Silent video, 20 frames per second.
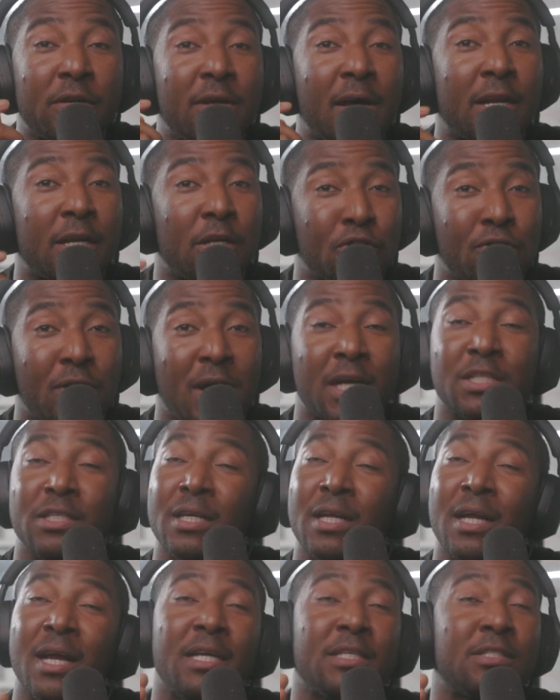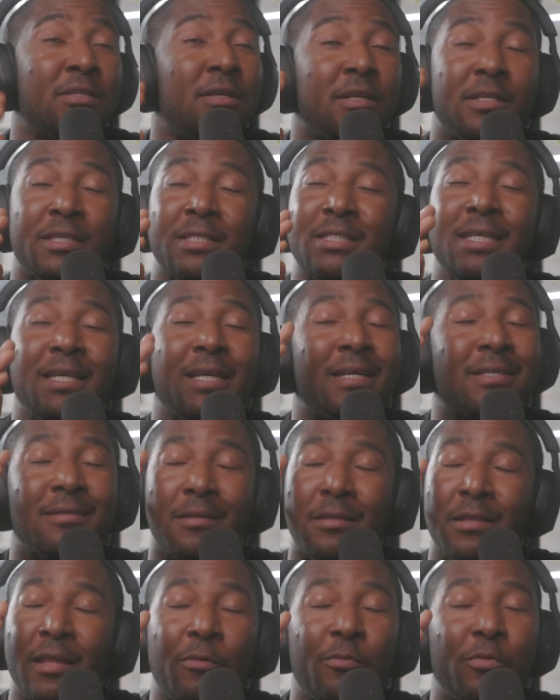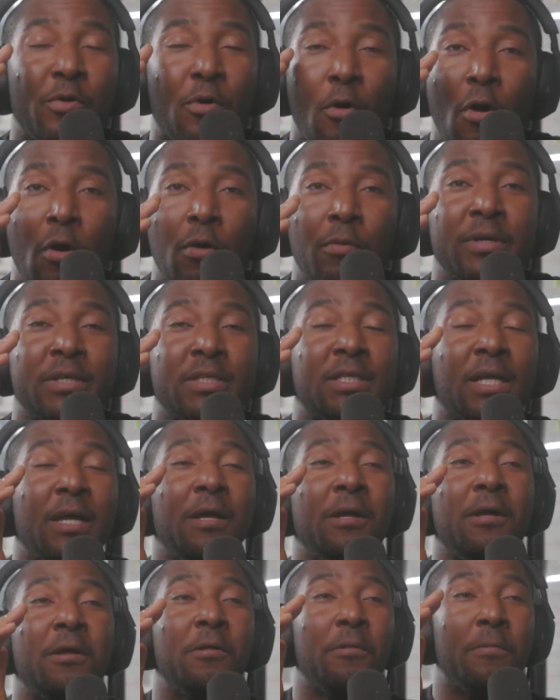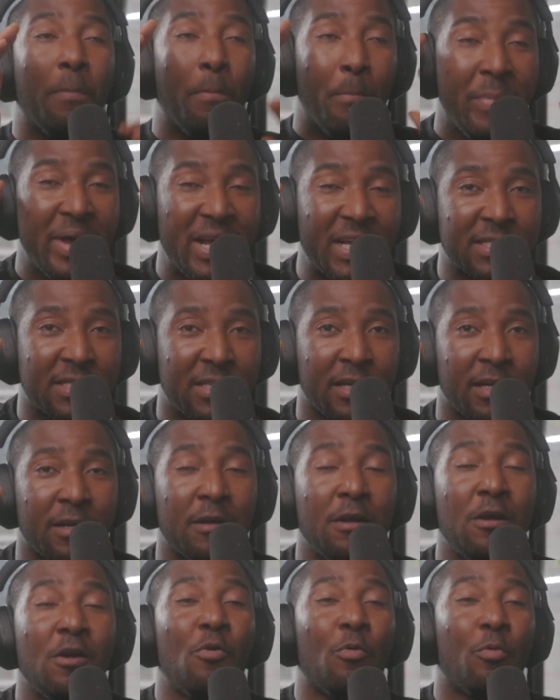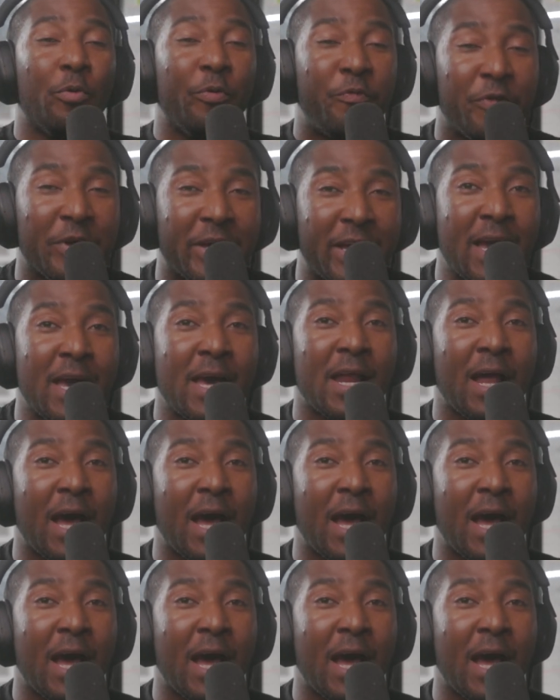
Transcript: that attraction, guys. See, it's the thing we always missing. We forget